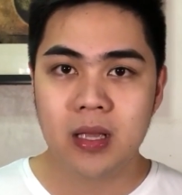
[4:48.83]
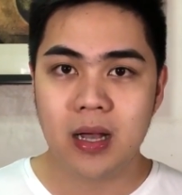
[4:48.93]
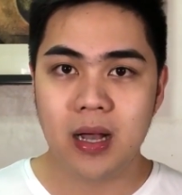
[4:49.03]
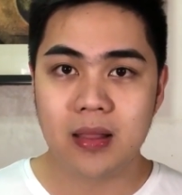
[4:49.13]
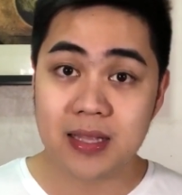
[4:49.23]

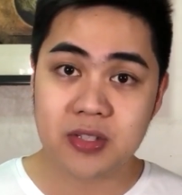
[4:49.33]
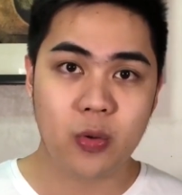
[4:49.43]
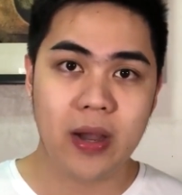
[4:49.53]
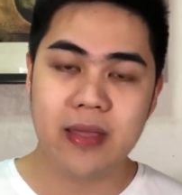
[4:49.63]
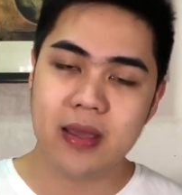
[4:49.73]
That's
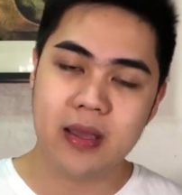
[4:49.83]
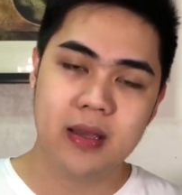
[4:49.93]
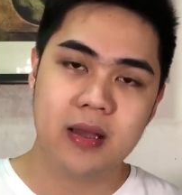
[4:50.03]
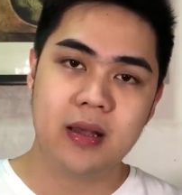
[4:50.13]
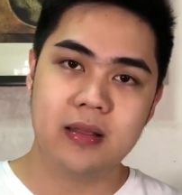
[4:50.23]
why
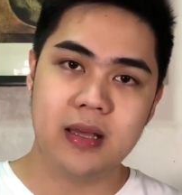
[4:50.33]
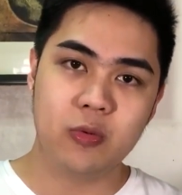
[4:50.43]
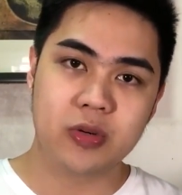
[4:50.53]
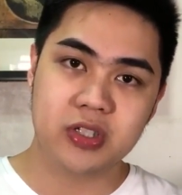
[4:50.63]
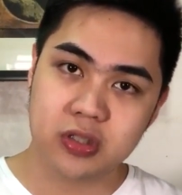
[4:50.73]
they
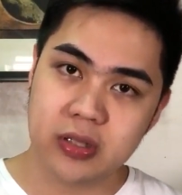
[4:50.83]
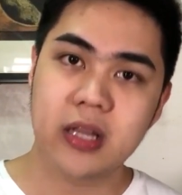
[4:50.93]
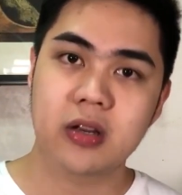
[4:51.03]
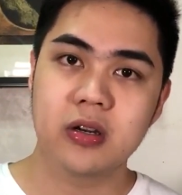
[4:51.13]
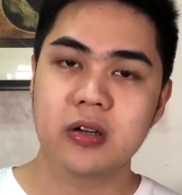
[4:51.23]
were
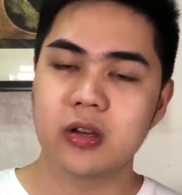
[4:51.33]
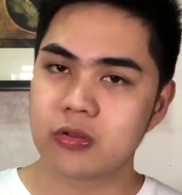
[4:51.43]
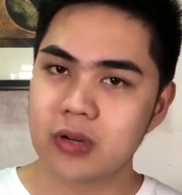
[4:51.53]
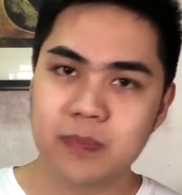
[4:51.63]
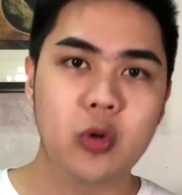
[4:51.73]
sticker on
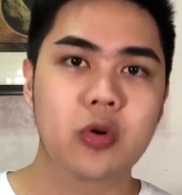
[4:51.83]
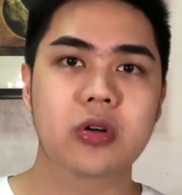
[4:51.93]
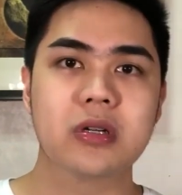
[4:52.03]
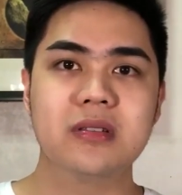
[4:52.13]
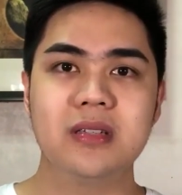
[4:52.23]

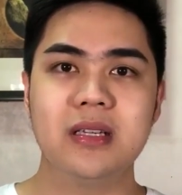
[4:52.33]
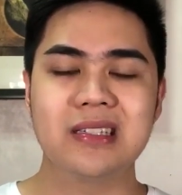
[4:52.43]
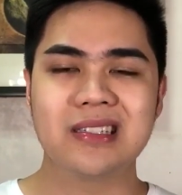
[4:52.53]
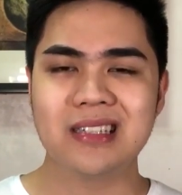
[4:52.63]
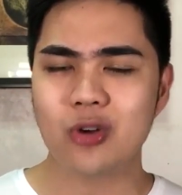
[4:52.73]

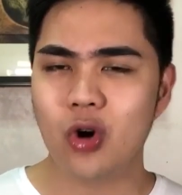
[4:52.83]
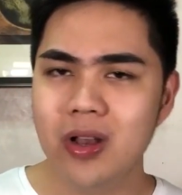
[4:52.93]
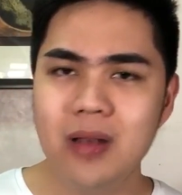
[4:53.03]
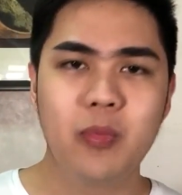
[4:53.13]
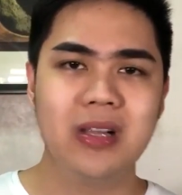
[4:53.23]
cryptocurrencies. It
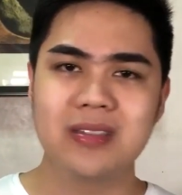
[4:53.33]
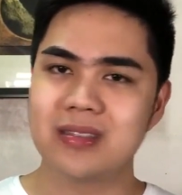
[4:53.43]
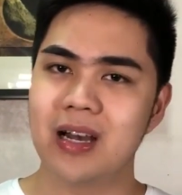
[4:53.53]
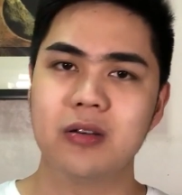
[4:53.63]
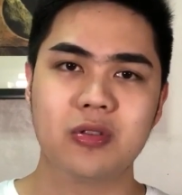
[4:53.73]
all boils
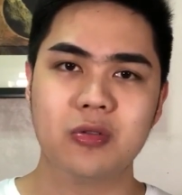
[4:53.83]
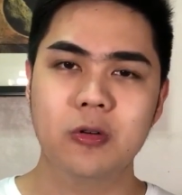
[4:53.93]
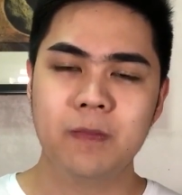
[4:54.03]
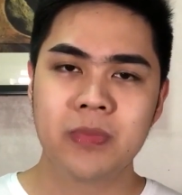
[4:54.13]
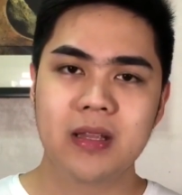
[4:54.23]
down
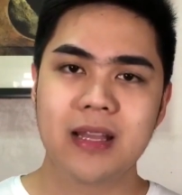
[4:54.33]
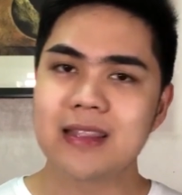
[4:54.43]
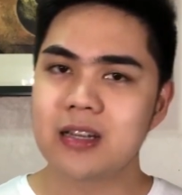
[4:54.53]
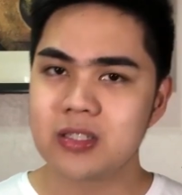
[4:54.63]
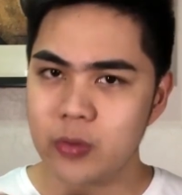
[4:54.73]
to
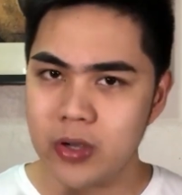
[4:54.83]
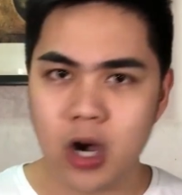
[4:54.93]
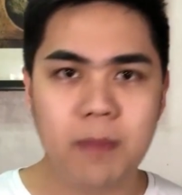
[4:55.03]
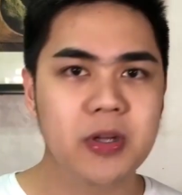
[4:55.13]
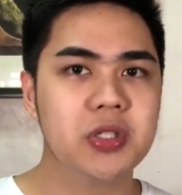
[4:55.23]
get-rich-quick
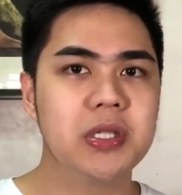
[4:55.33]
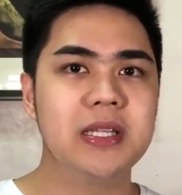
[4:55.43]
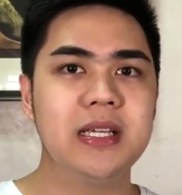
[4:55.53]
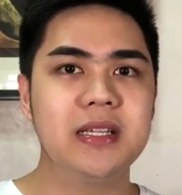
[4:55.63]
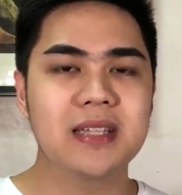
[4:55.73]

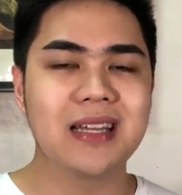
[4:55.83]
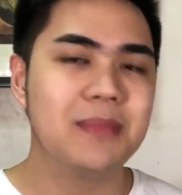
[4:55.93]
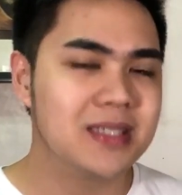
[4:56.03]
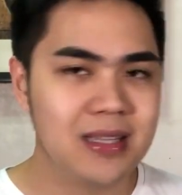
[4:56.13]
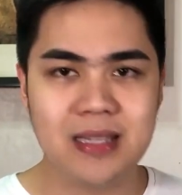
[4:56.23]
opportunities and
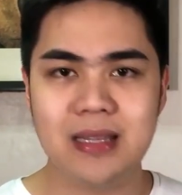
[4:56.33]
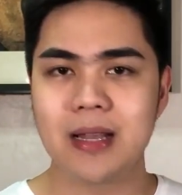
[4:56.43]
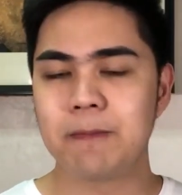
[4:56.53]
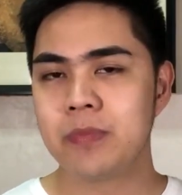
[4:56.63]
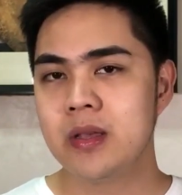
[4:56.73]

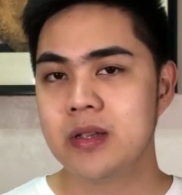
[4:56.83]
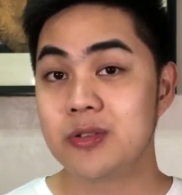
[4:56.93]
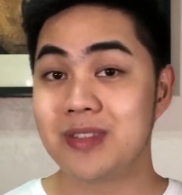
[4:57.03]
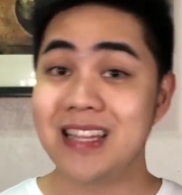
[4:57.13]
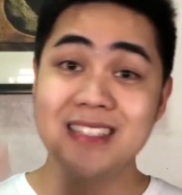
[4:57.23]
misleading.
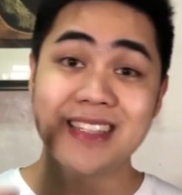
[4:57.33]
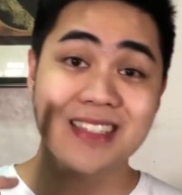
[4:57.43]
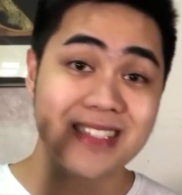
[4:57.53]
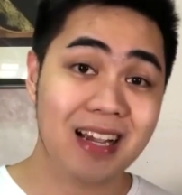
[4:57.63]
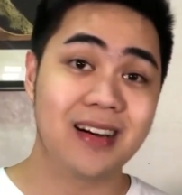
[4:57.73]
So that is the
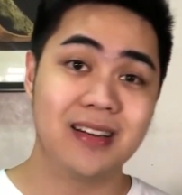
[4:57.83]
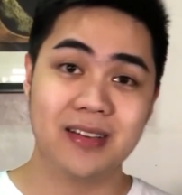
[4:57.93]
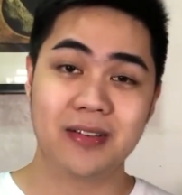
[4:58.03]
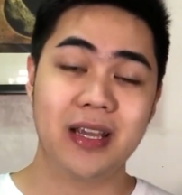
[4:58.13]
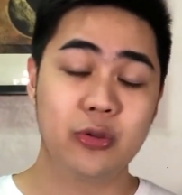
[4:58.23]
second.
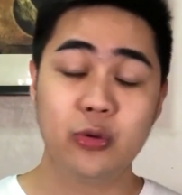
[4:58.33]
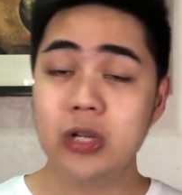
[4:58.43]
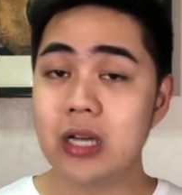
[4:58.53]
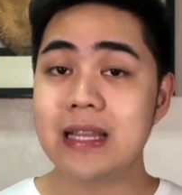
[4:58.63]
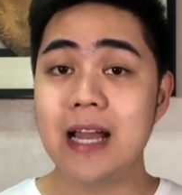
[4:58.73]
Okay, do
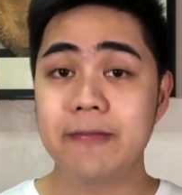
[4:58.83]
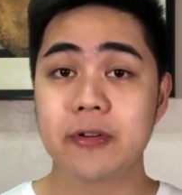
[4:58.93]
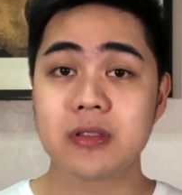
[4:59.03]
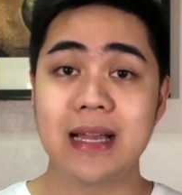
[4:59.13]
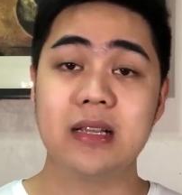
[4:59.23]
not
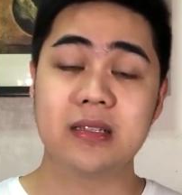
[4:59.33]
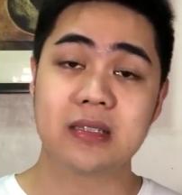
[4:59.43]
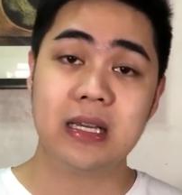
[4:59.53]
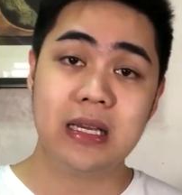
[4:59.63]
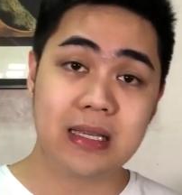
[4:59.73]

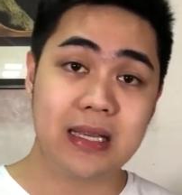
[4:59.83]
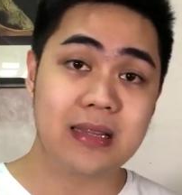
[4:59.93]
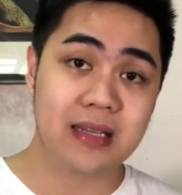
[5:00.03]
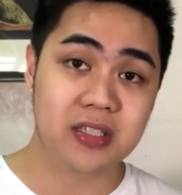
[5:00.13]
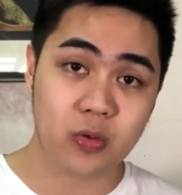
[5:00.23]
advertise
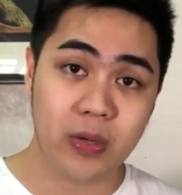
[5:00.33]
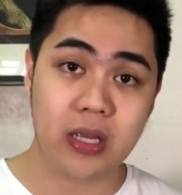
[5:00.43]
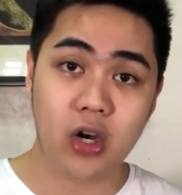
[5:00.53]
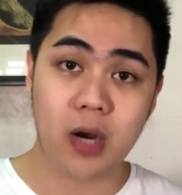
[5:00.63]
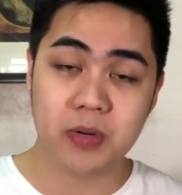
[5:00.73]

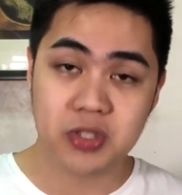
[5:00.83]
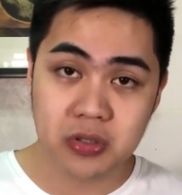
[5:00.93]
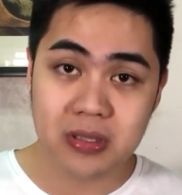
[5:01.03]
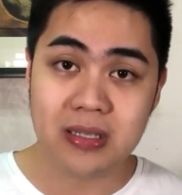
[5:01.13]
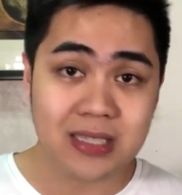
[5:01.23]
get-rich-quick
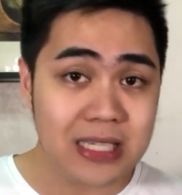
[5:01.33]
opportunities.